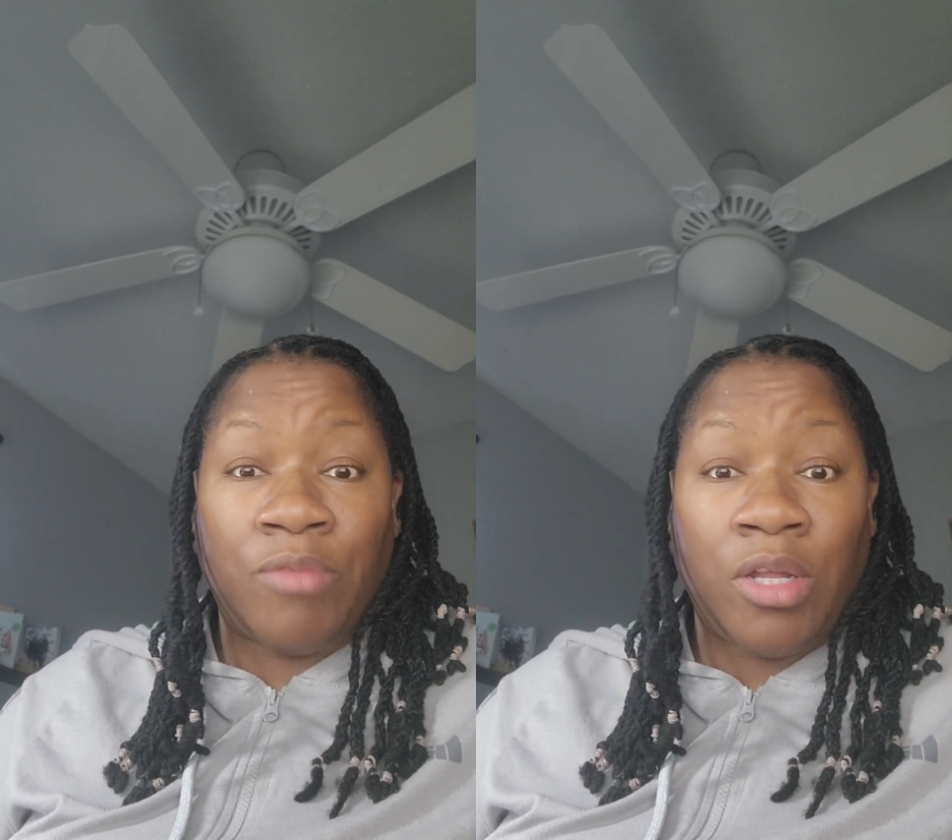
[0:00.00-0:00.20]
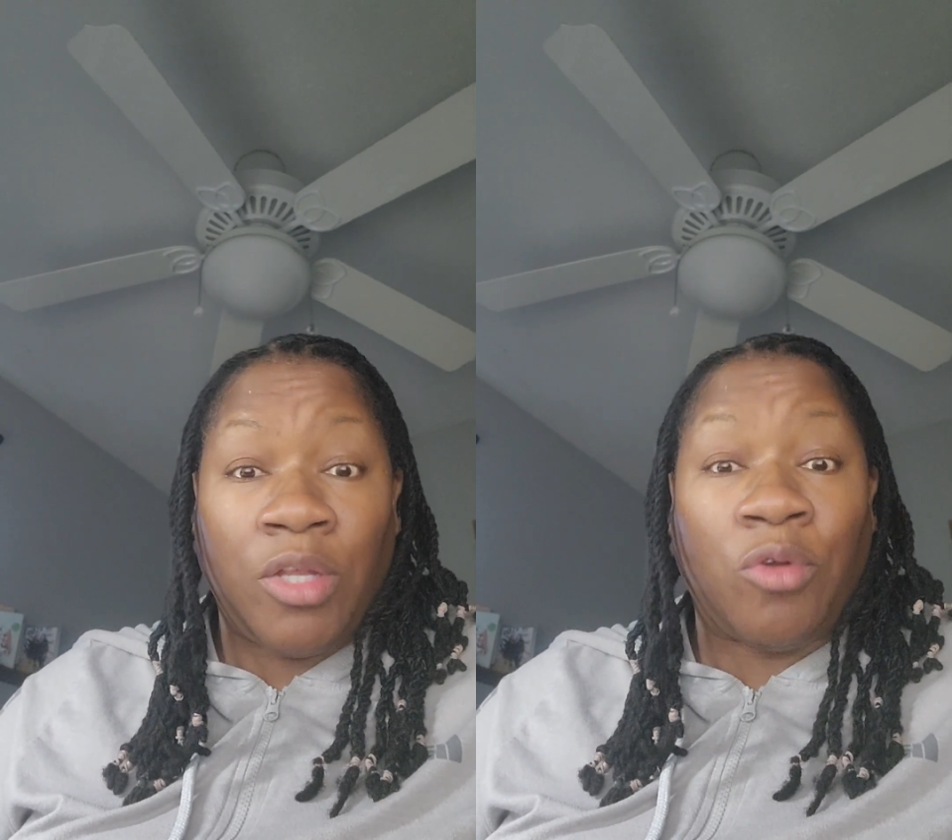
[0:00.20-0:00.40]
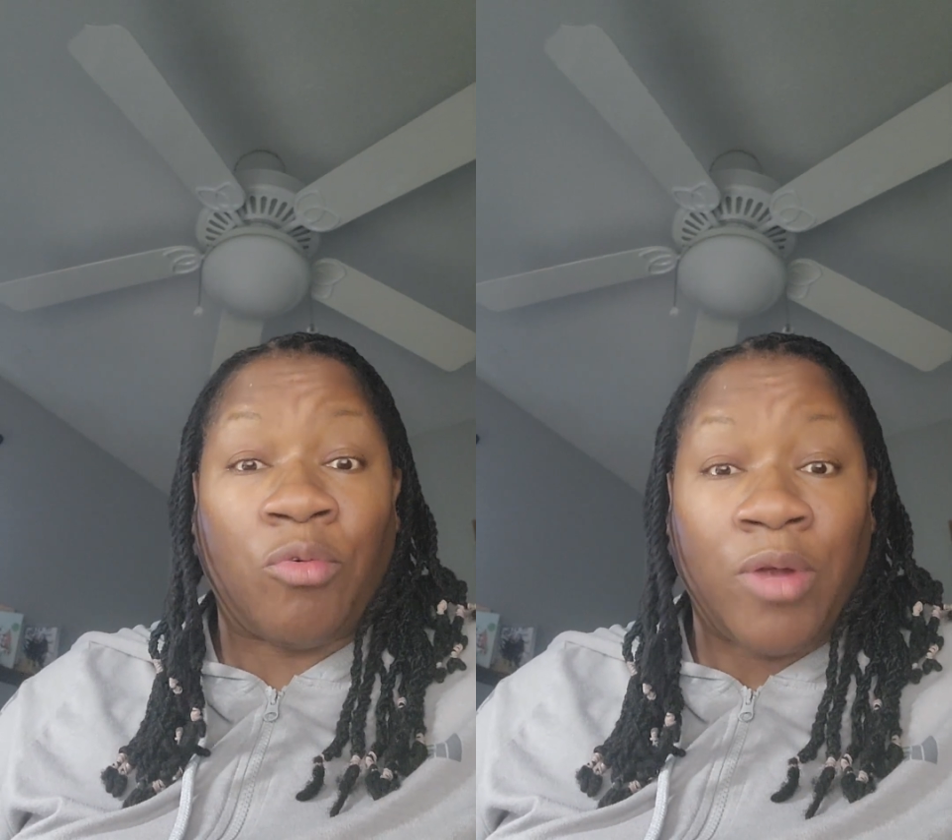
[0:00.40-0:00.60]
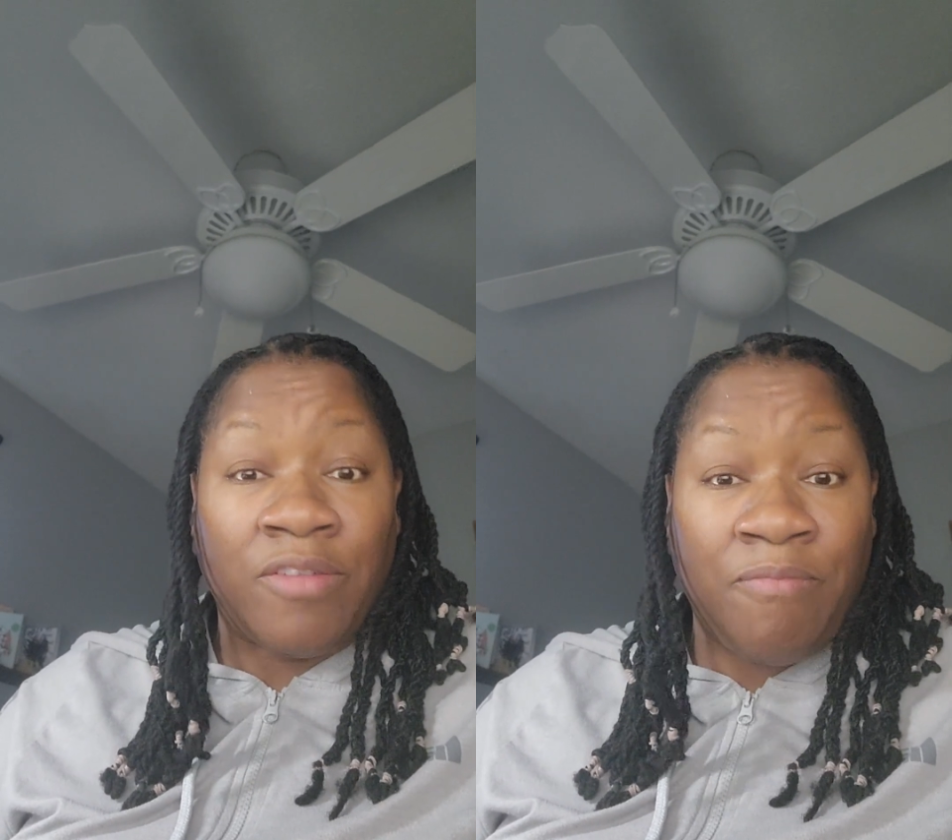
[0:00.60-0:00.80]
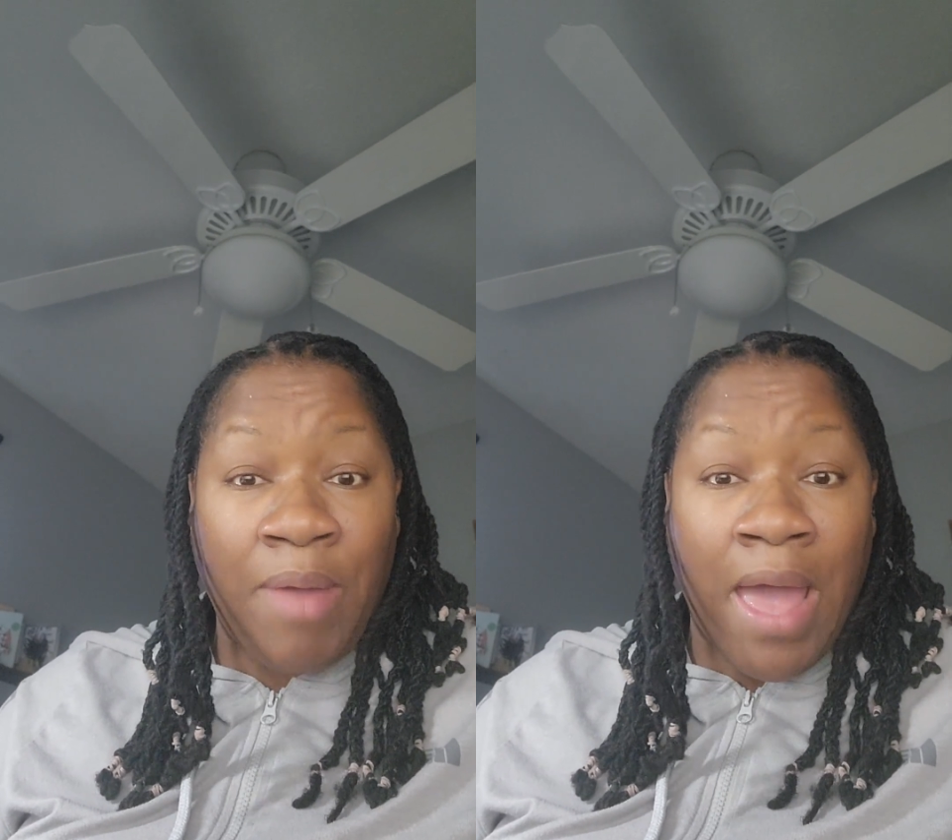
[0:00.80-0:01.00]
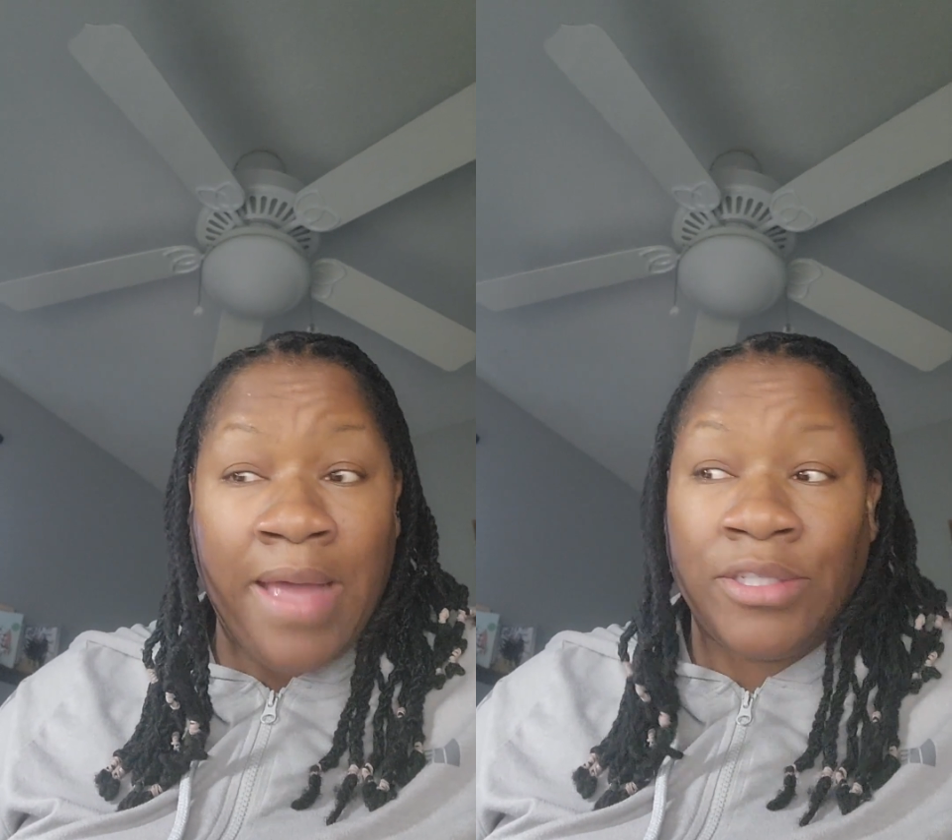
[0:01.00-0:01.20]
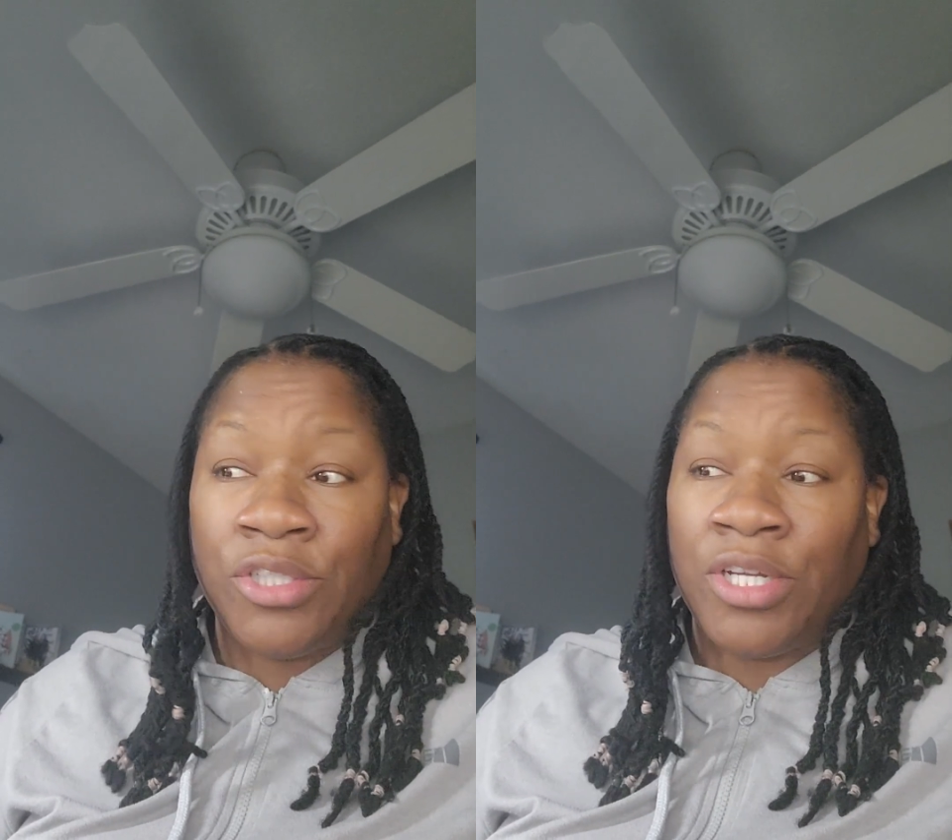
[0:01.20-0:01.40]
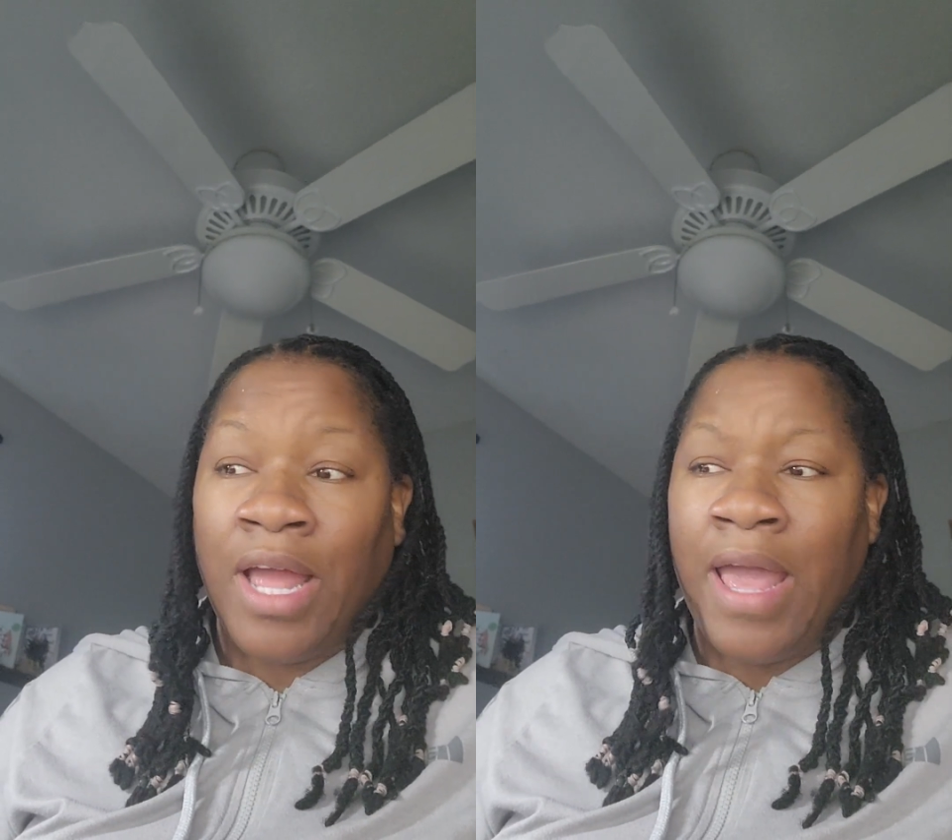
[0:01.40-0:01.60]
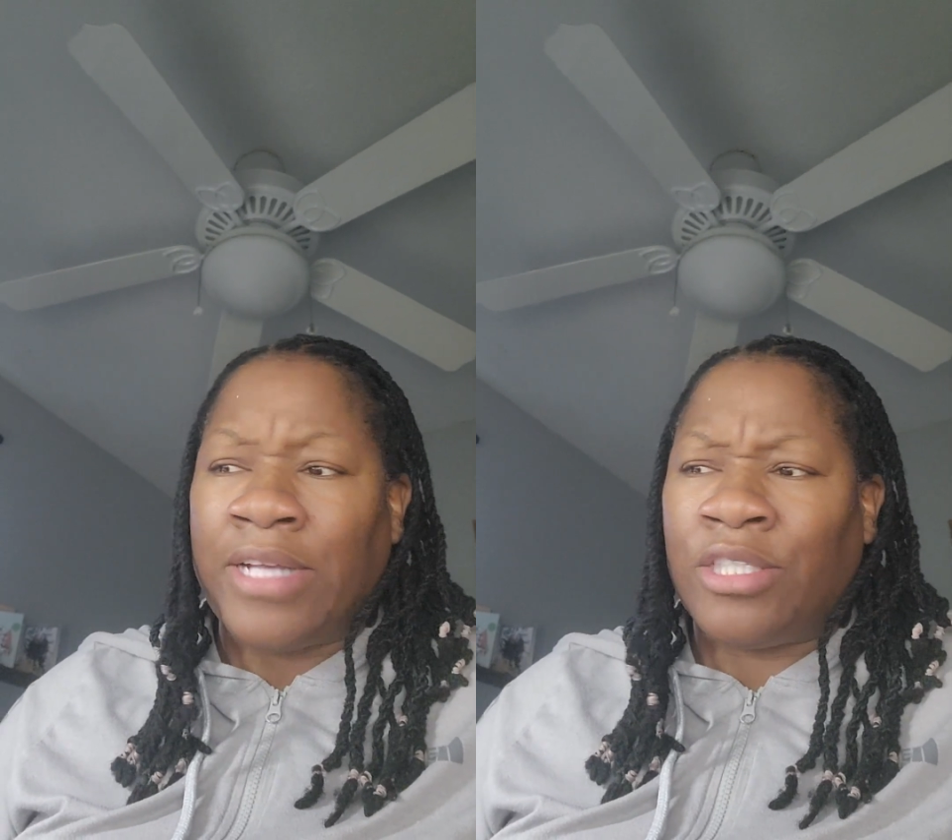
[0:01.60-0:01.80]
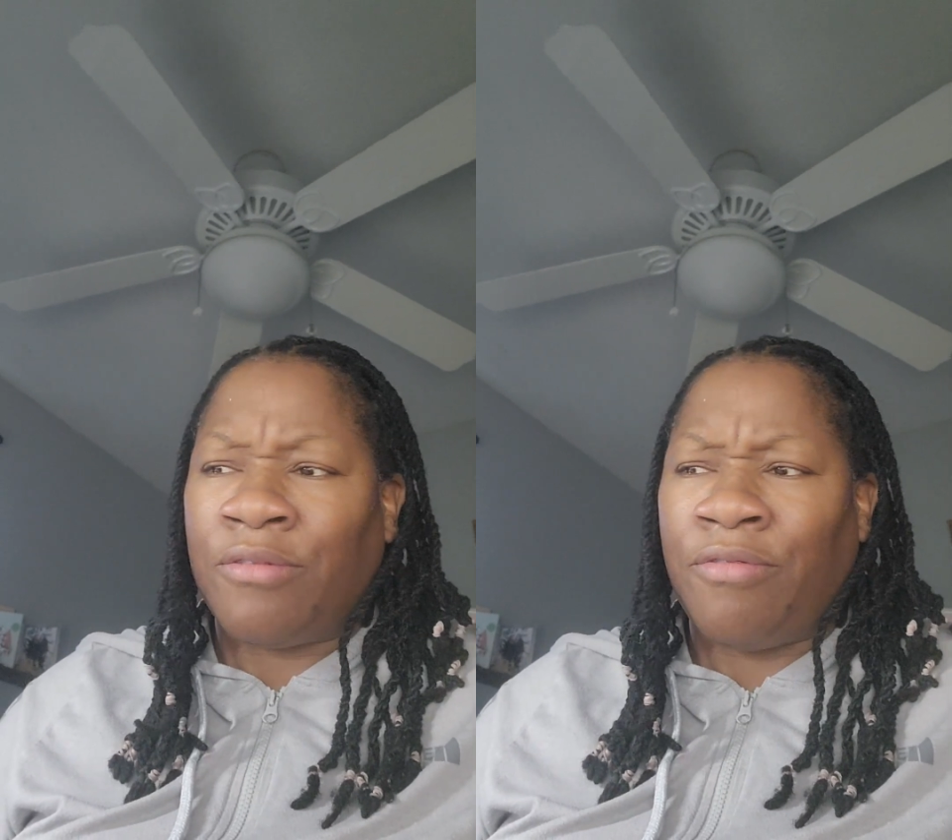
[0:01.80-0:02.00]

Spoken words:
a little rough patch, and I asked a